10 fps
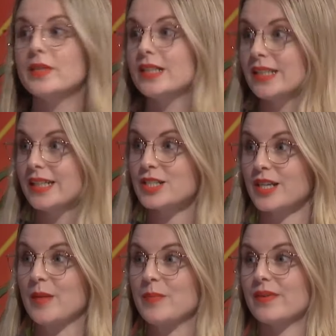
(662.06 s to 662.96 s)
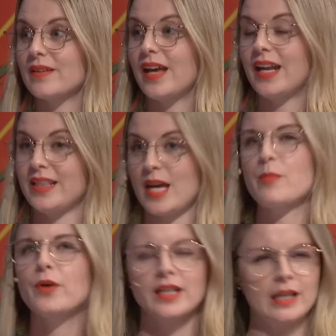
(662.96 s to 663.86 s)
in leadership. And at that
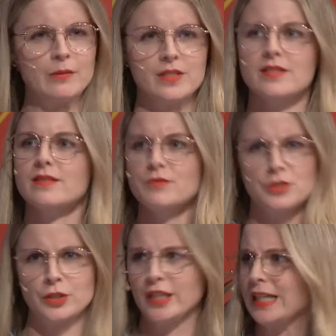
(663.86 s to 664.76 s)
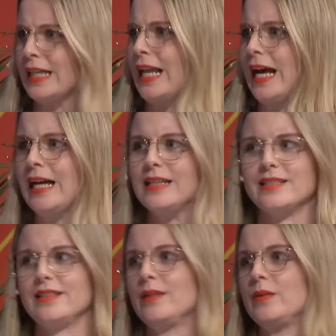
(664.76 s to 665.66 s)
point, there was Julia Gillard,
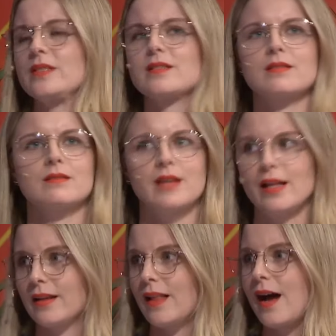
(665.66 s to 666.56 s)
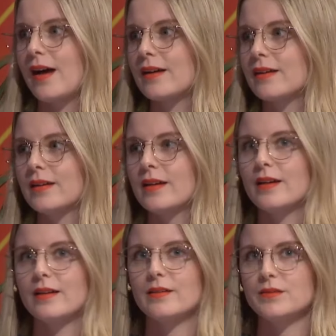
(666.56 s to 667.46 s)
there was Helen Clark,
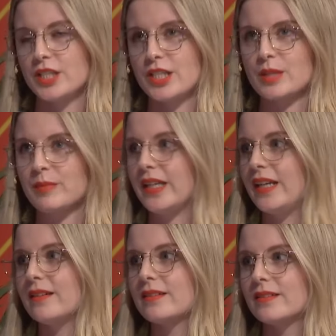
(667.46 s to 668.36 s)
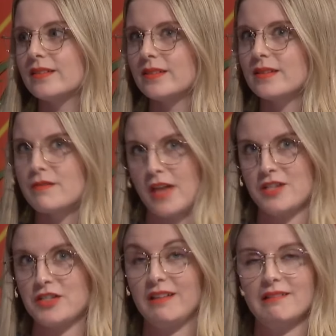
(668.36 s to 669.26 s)
Jenny Shipley,
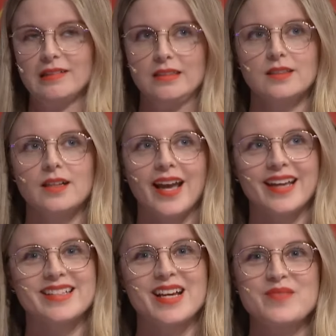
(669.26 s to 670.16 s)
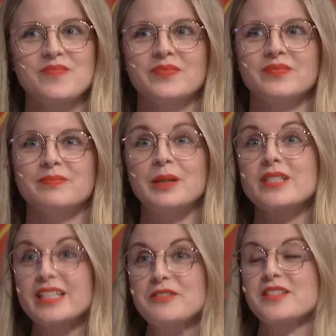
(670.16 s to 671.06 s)
Thatcher. And but it
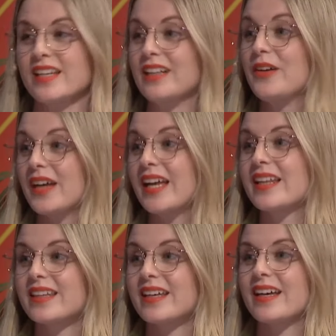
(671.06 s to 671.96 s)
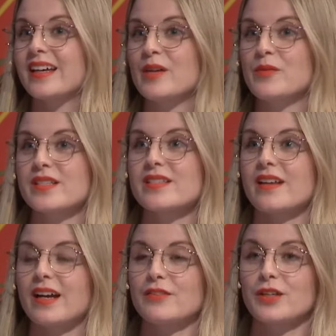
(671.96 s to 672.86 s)
was interesting looking at it was
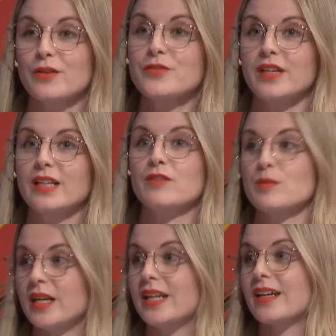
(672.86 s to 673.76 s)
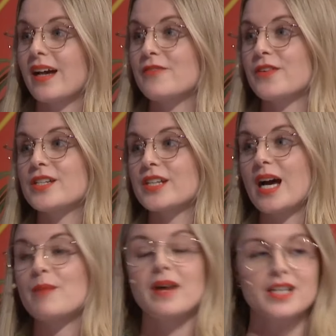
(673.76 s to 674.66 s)
kind of a close reading of the media coverage and
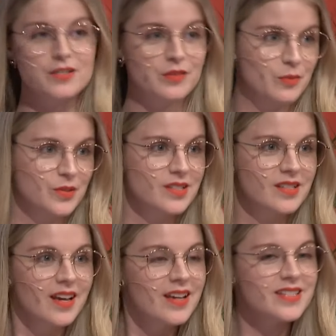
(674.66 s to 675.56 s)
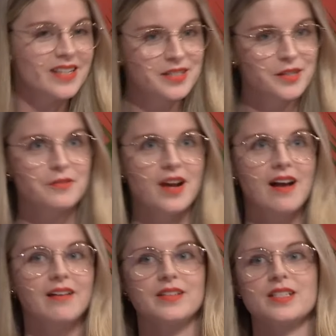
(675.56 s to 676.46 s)
how much of it was centered
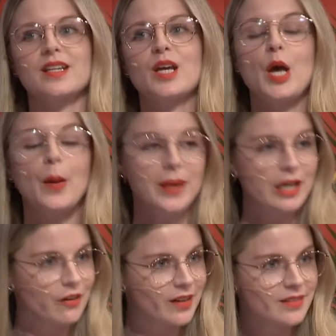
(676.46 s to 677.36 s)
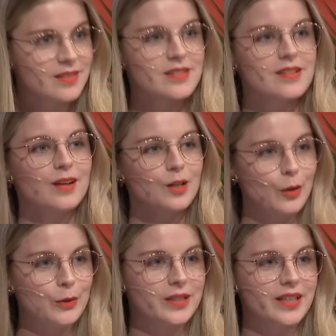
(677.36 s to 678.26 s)
around appearance,
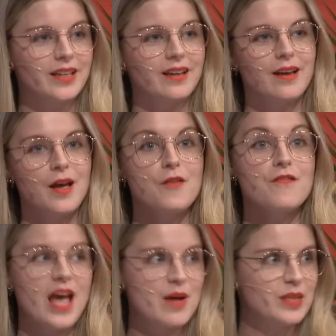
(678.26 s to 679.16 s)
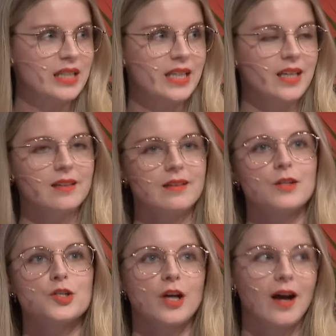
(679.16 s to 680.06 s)
clothing, family,
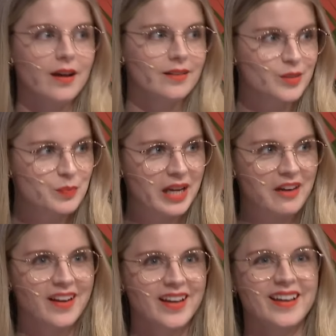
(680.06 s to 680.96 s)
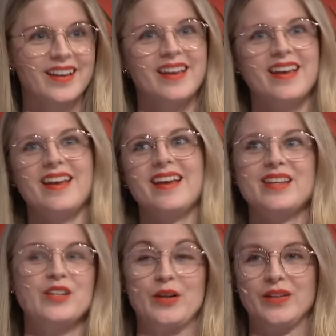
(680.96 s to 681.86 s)
childbearing,
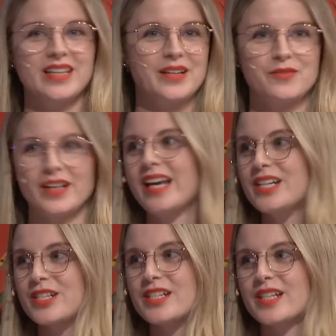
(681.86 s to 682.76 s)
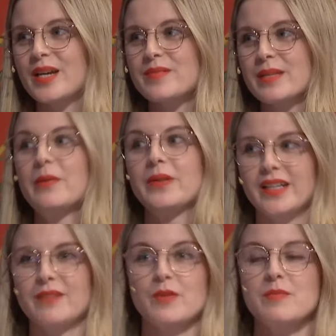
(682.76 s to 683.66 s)
their relationships. I mean, we
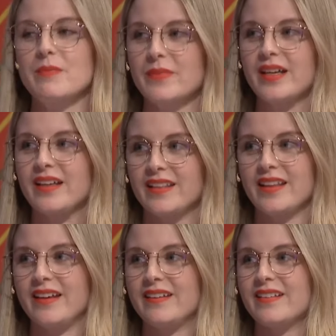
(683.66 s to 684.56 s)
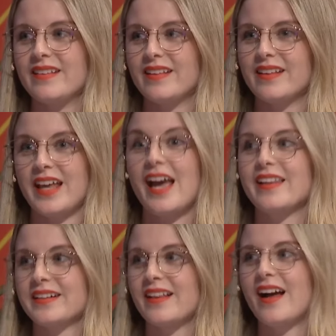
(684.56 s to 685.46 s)
can remember the
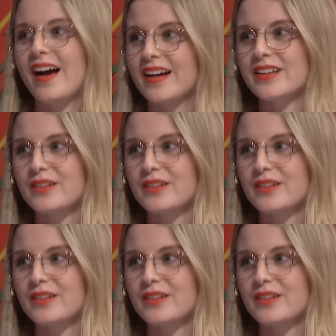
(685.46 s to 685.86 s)
Helen Clark,